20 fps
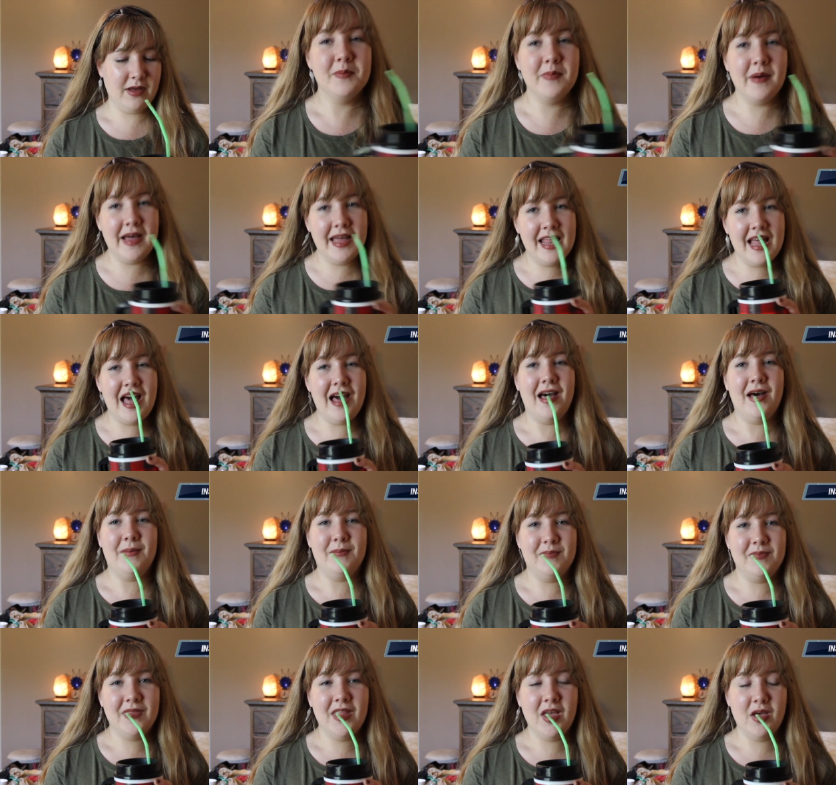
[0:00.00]
but,
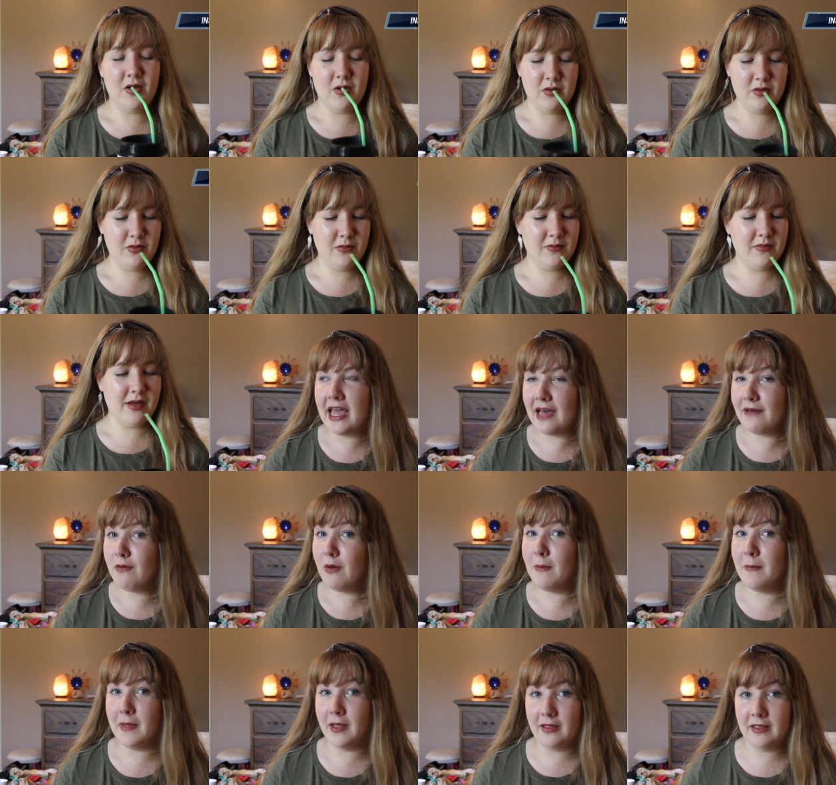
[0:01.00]
um, I have
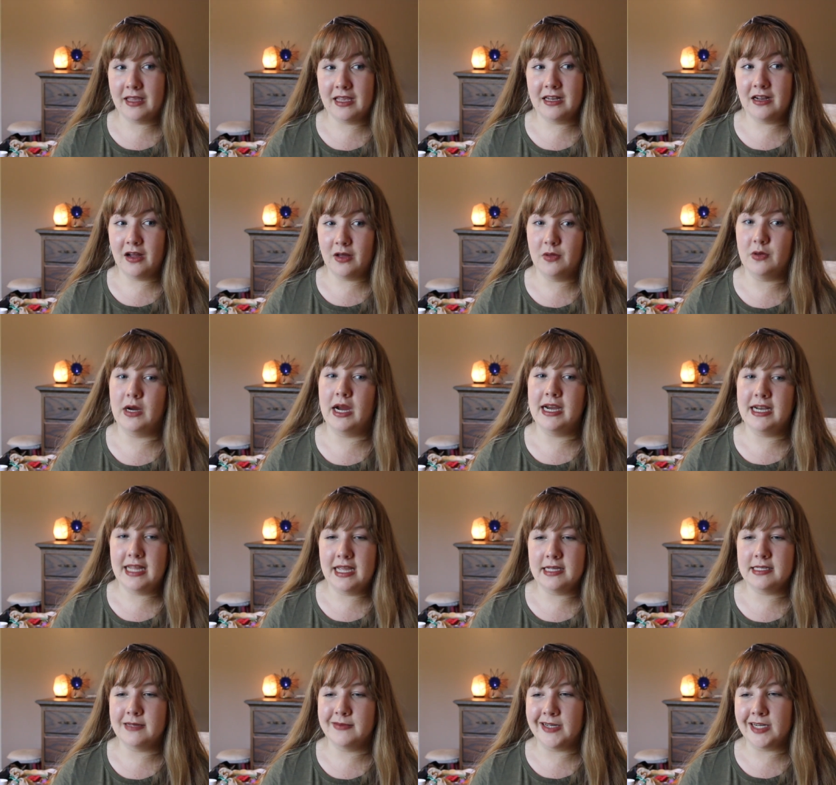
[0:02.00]
a million other
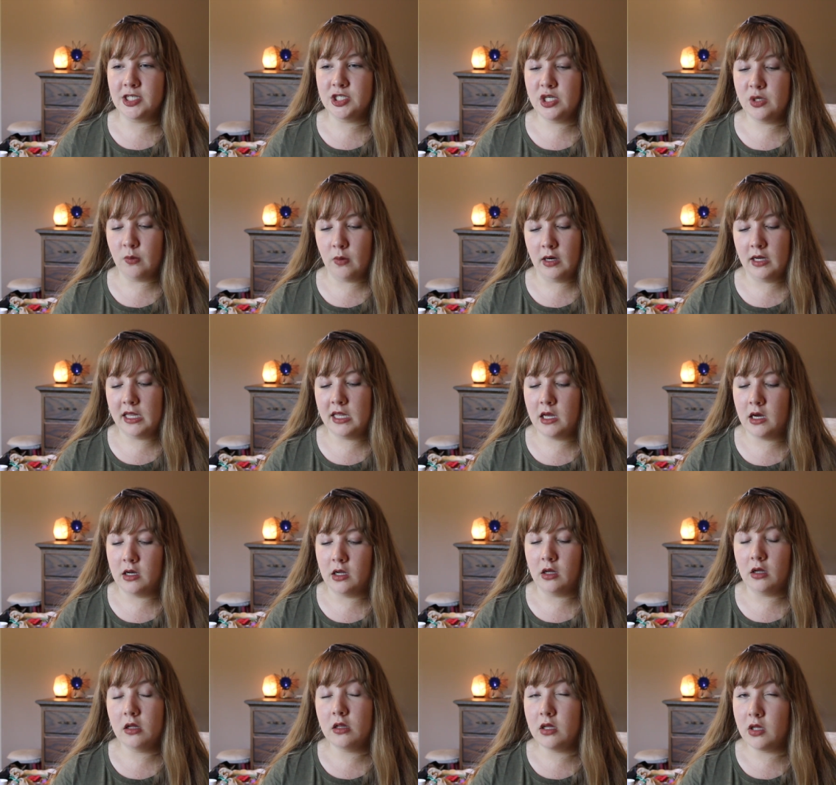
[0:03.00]
ideas. I'm actually working
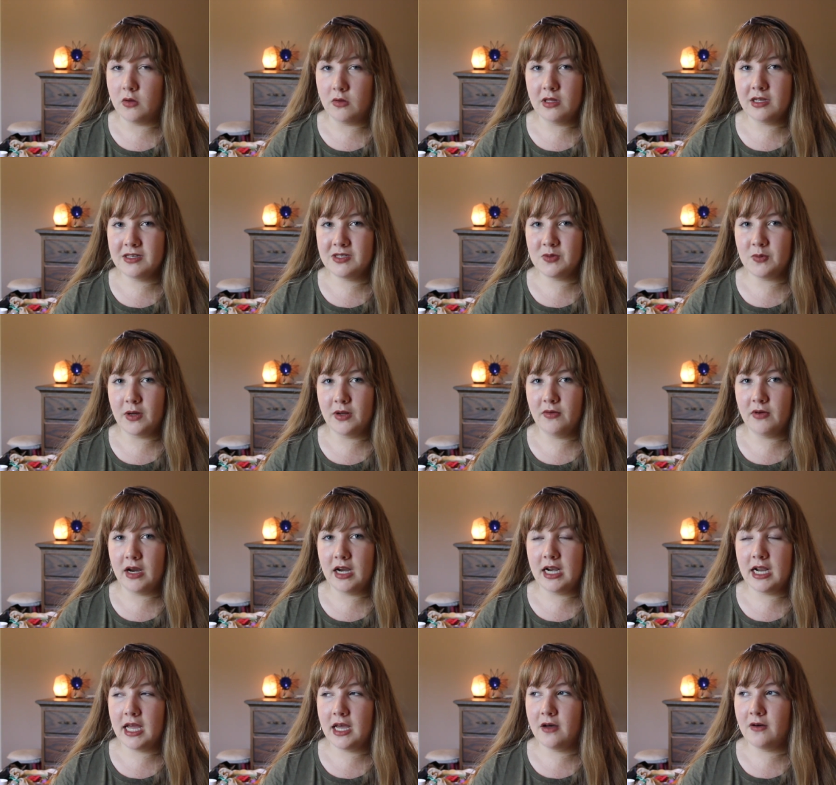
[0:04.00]
on a Clueless one
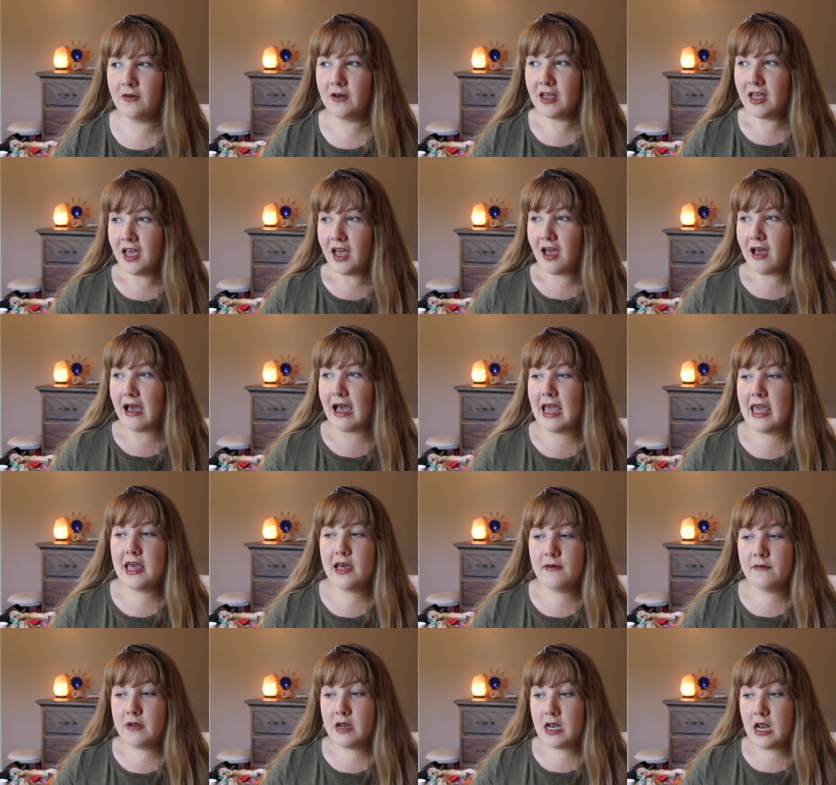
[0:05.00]
right now. I
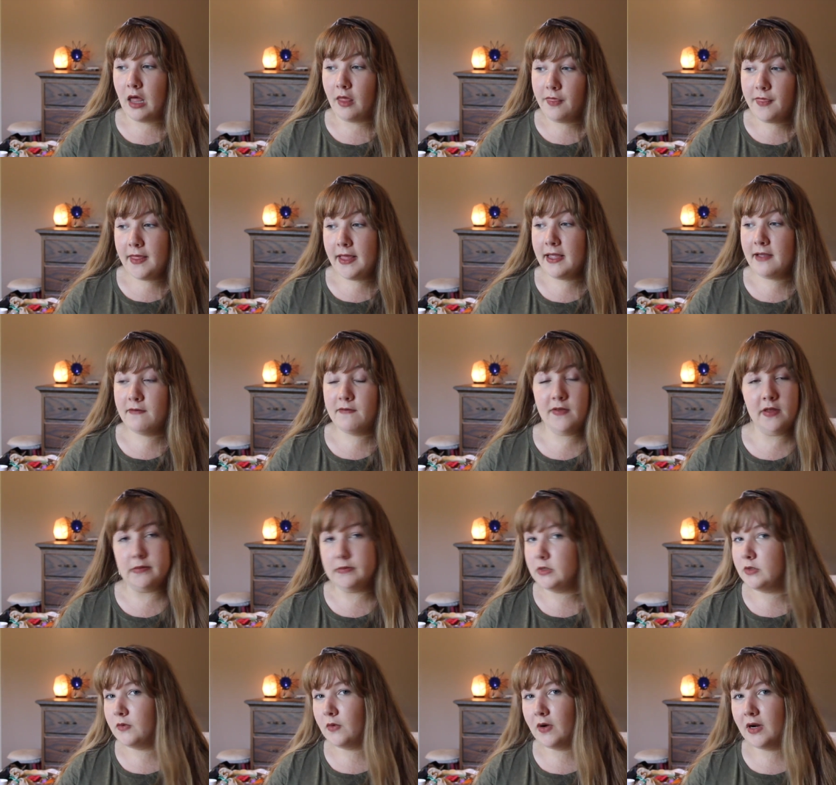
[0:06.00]
have nothing
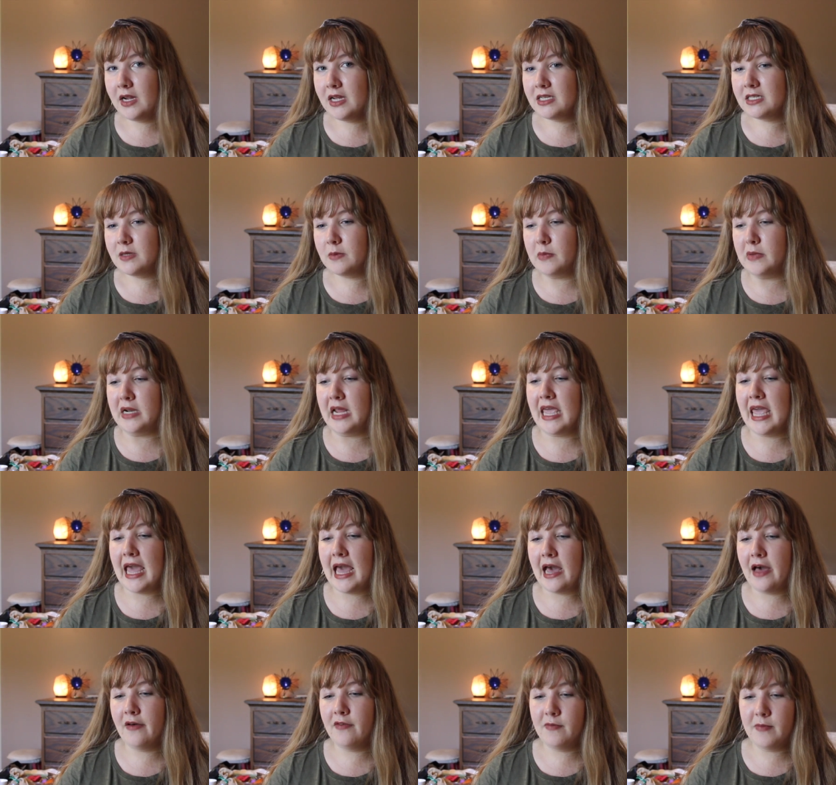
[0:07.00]
filmed for it, but I
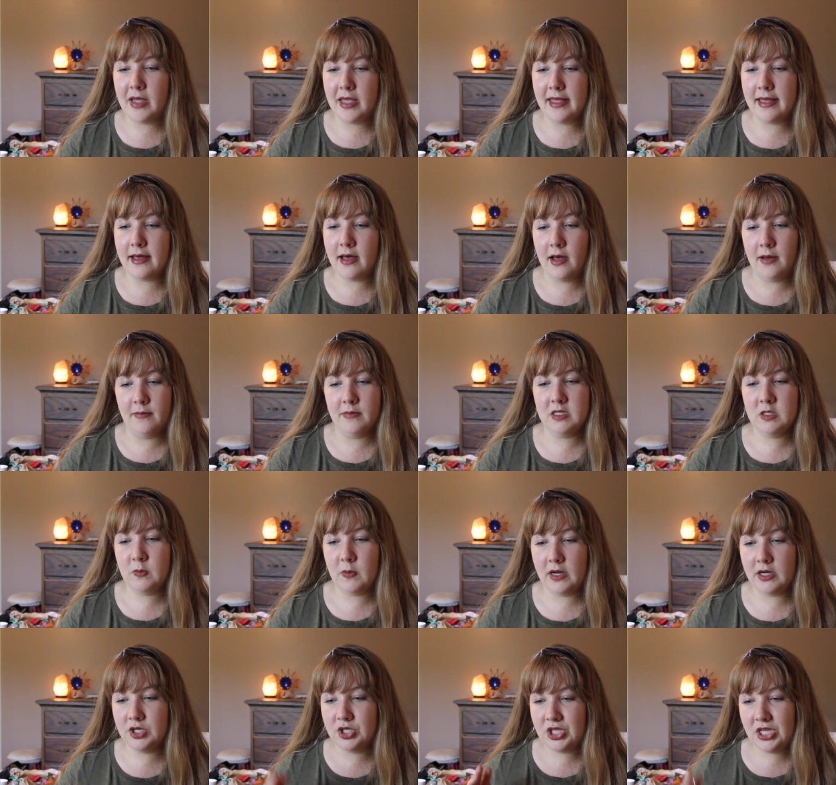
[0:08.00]
have my um,
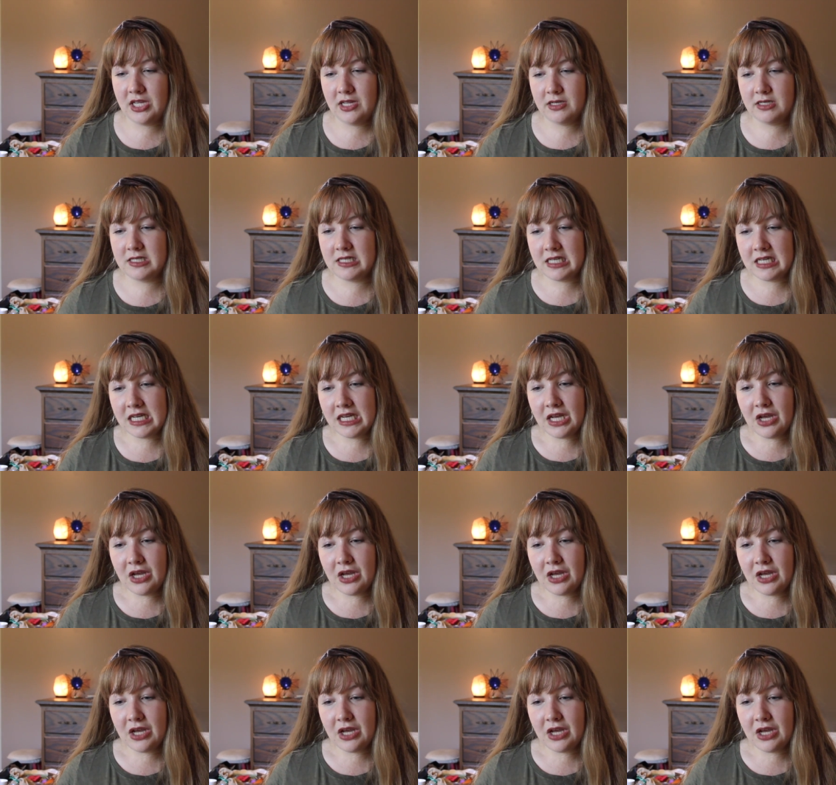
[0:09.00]
spreadsheet